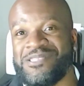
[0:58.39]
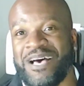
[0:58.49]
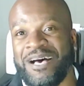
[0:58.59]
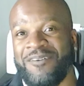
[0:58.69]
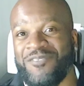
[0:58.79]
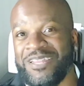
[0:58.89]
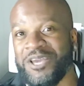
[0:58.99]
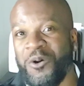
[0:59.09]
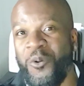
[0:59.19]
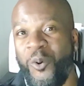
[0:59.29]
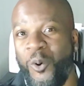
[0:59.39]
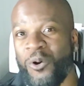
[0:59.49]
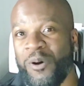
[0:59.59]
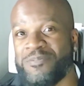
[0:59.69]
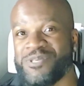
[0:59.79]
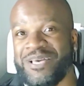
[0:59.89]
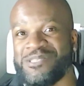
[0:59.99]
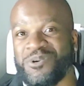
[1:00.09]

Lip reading: video or website,